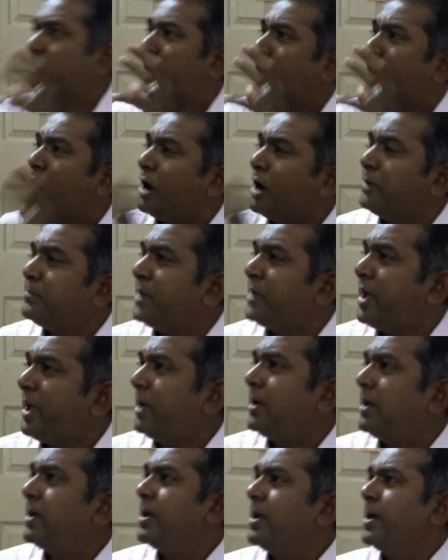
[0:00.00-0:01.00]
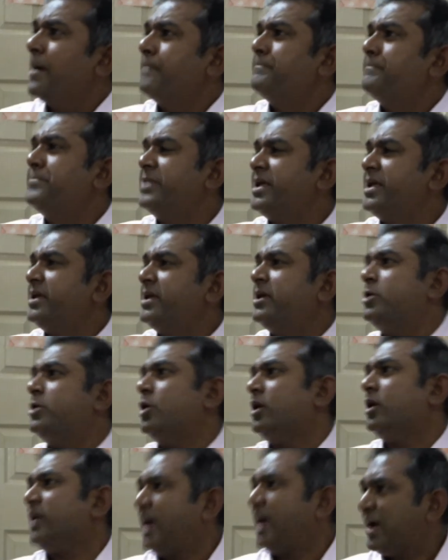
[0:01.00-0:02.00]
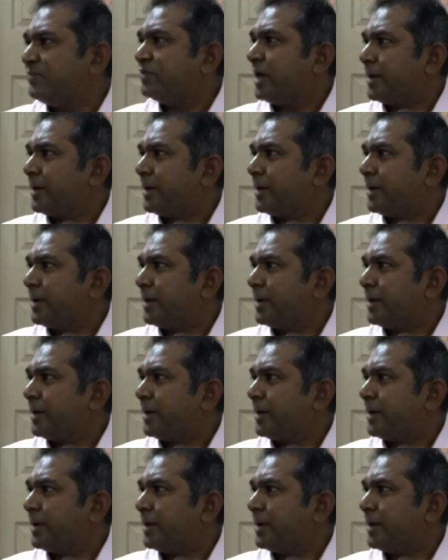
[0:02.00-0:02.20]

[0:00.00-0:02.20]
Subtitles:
God may bring in your life.